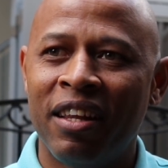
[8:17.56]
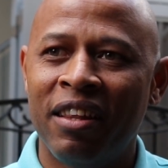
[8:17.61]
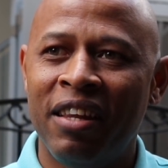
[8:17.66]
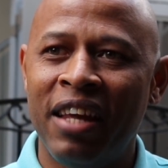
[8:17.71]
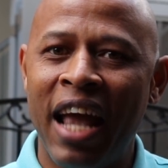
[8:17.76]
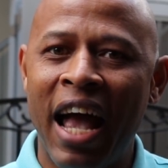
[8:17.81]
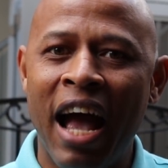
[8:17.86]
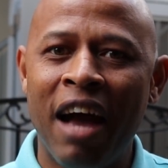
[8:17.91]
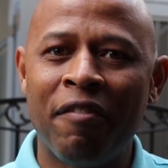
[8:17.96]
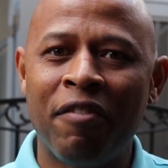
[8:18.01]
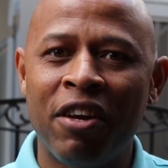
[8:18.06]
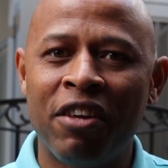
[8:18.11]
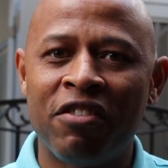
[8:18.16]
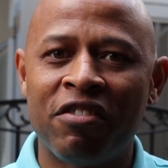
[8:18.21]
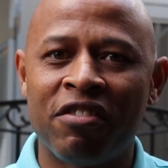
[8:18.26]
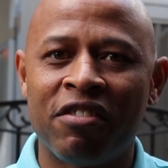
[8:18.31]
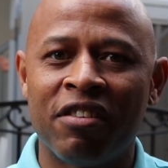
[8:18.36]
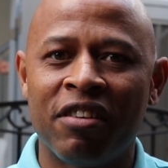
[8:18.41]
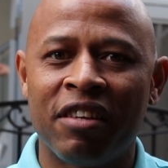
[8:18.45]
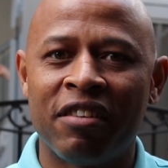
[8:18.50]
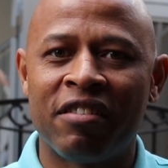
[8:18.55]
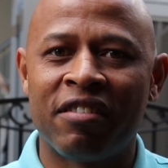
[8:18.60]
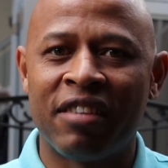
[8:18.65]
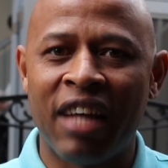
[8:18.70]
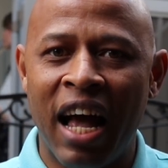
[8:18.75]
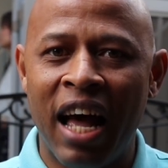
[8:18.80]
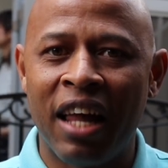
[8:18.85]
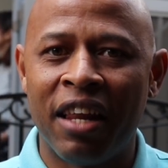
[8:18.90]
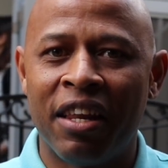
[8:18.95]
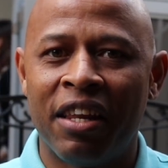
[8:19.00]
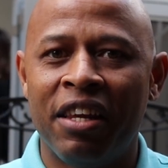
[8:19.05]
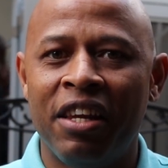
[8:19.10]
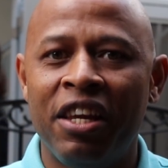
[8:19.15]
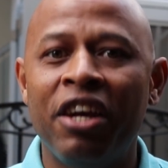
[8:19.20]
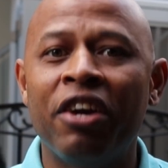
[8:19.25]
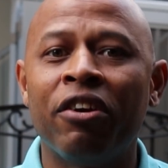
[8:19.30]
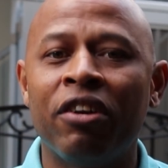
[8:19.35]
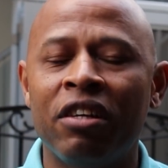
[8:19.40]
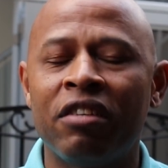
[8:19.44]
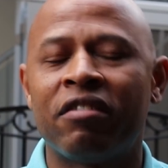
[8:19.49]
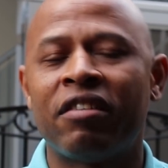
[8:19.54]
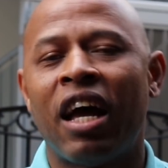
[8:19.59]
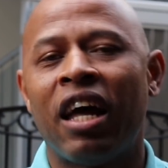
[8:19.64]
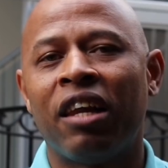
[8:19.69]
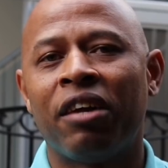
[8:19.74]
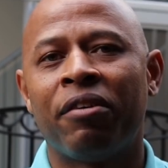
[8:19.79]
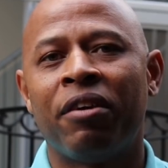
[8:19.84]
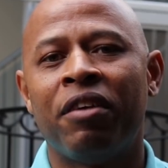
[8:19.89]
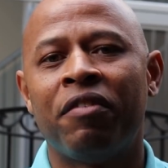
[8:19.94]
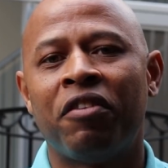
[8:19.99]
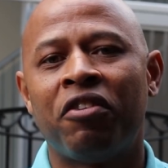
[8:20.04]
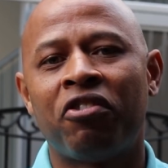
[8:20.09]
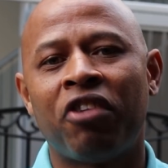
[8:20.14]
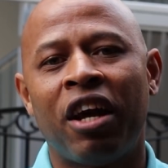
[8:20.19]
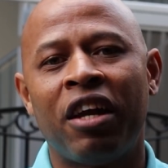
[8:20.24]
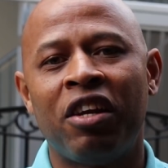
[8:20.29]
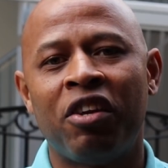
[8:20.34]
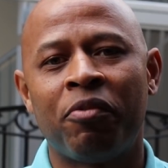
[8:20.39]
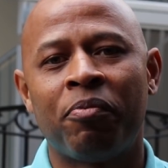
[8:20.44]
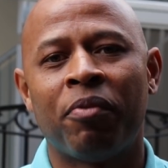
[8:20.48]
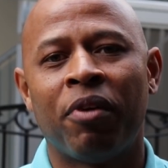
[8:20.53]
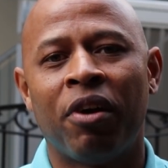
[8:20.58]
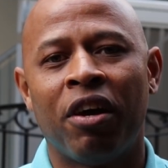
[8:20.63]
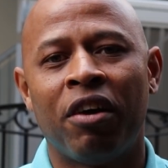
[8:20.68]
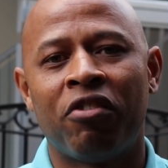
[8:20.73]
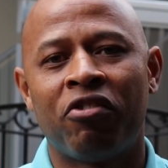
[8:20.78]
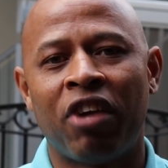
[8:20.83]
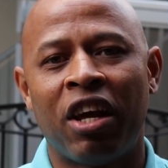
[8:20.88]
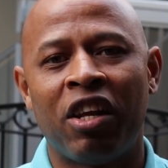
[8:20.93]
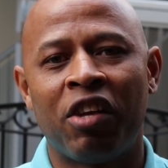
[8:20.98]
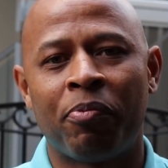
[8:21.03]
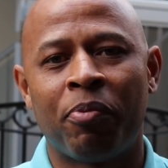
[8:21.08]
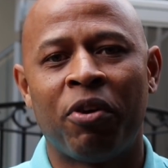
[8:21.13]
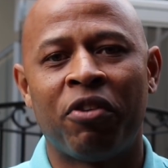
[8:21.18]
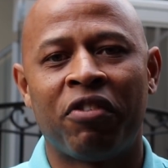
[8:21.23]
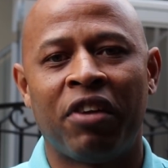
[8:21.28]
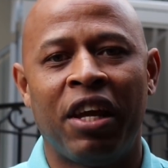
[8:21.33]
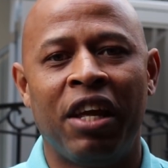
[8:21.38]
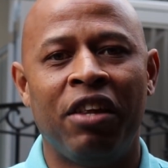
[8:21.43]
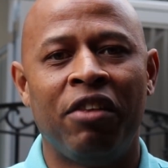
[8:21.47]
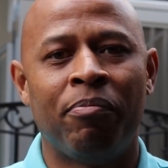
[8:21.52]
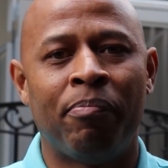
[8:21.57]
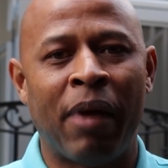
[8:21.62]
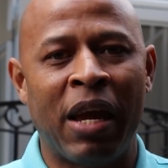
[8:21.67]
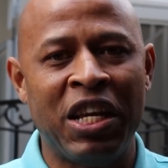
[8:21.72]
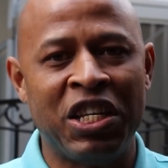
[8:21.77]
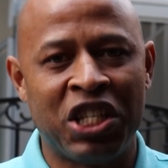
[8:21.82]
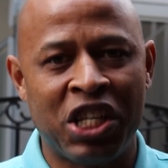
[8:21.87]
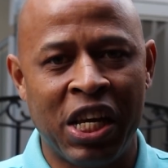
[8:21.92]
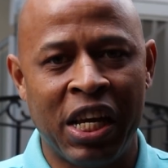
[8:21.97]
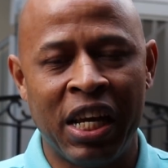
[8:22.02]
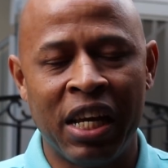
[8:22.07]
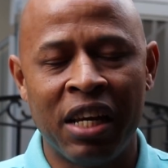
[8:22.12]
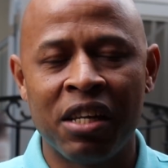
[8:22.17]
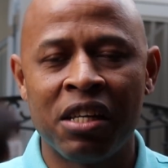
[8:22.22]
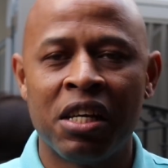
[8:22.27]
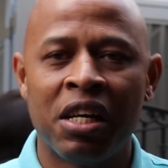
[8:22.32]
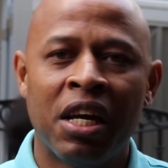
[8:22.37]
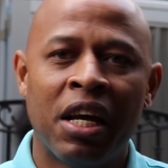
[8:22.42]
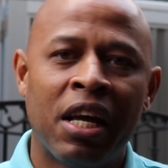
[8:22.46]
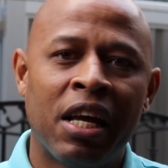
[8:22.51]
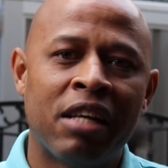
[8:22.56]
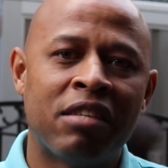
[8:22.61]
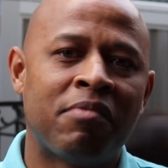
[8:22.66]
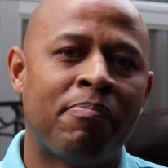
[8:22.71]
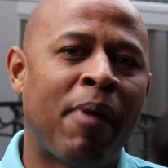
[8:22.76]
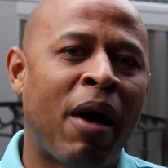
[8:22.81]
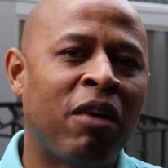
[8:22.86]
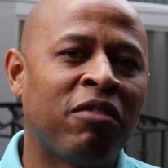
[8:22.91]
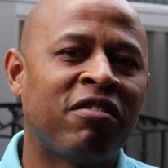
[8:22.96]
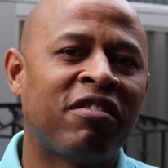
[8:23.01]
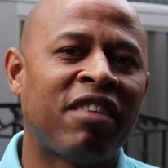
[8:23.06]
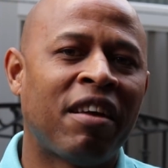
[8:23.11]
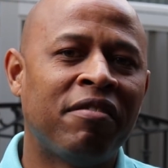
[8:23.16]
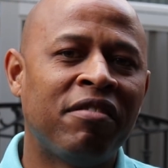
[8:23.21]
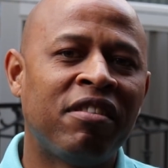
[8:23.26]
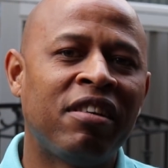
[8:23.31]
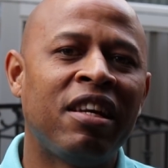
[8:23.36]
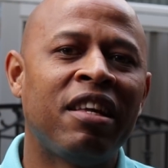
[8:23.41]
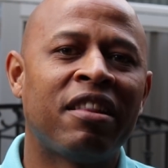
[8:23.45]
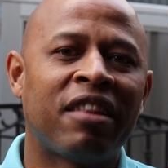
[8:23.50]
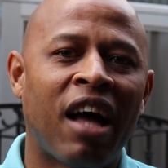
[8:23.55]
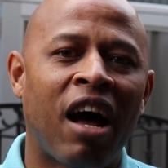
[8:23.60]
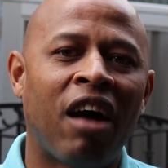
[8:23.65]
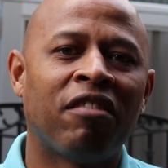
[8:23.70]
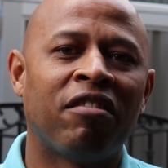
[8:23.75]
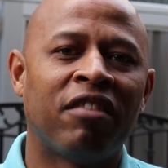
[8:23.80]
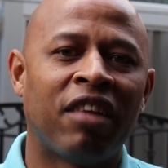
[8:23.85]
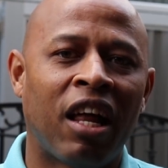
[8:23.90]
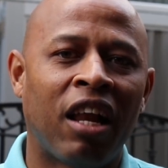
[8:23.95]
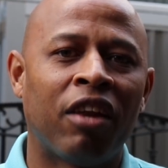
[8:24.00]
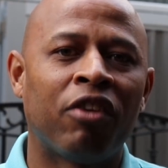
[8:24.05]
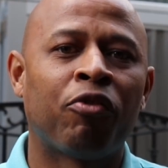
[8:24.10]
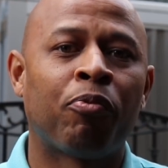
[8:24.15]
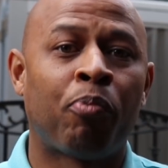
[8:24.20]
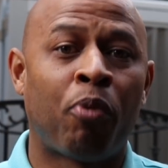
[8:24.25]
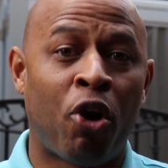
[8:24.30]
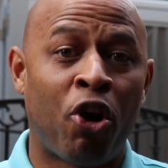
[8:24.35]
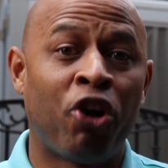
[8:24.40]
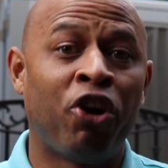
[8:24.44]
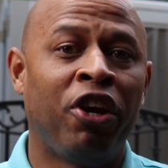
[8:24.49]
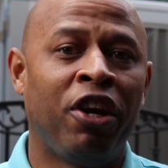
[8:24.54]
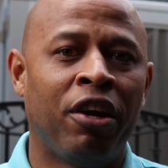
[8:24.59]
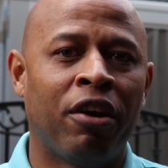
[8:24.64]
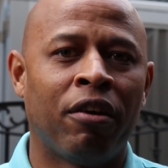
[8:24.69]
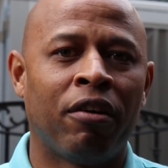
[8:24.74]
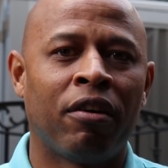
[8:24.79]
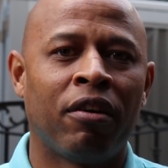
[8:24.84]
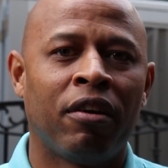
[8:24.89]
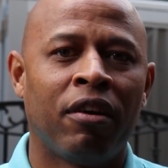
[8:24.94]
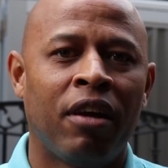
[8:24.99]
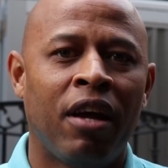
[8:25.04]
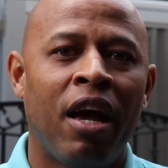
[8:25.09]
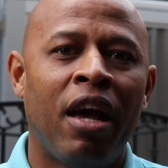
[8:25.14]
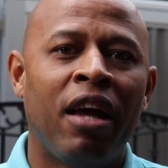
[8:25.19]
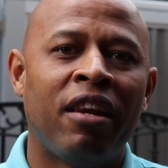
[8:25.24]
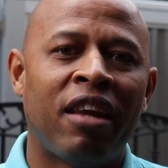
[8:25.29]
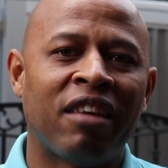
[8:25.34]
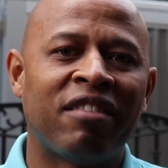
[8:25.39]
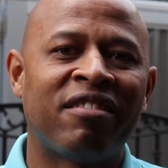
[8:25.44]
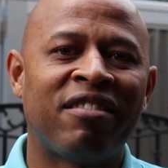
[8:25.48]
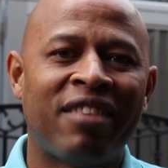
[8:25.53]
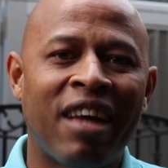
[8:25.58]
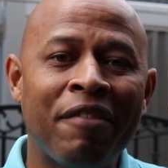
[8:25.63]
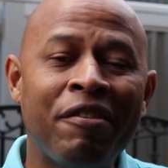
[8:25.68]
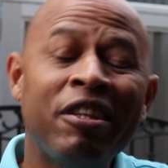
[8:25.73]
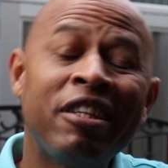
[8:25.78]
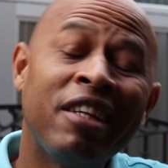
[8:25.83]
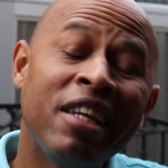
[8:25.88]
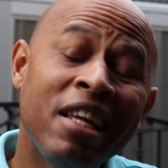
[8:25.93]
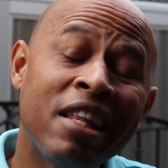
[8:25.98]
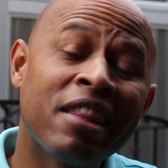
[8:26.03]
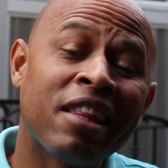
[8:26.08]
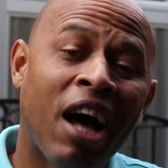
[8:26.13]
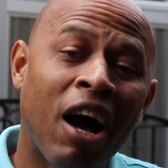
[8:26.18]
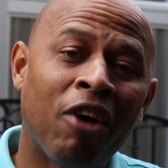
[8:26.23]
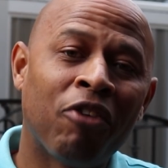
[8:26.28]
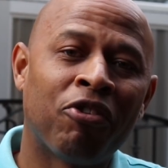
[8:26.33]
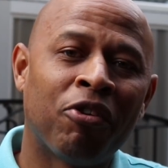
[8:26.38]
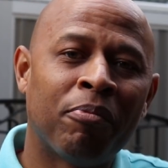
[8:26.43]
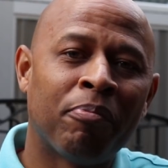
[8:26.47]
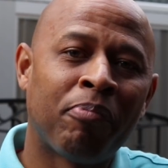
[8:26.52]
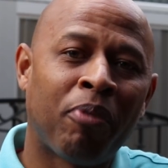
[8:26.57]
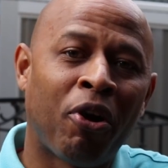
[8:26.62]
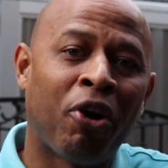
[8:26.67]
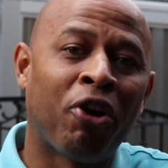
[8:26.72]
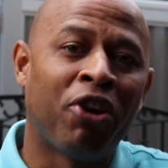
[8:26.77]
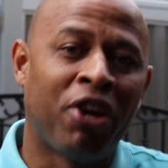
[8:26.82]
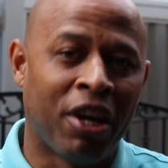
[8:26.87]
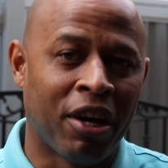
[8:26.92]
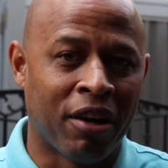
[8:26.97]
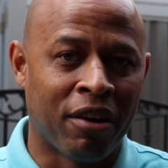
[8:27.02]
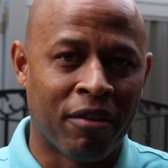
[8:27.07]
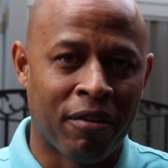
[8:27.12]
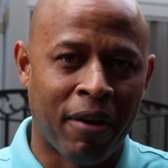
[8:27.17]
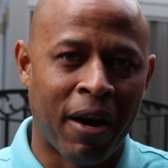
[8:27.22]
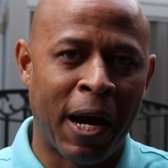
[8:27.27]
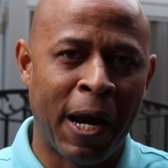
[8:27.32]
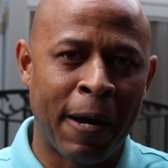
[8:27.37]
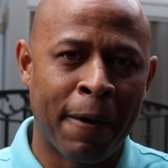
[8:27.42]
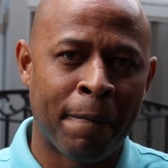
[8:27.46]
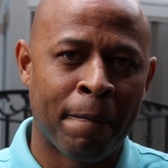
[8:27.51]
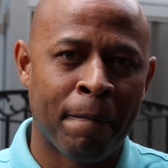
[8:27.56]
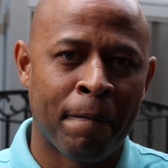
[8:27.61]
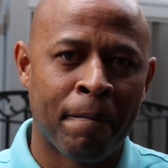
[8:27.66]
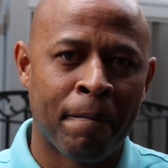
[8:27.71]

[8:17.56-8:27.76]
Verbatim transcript: the average sal- the yearly salary of a Chinese uh, Chinese person in Beijing is about seventeen thousand dollars per year. That's seventeen thousand per year, right?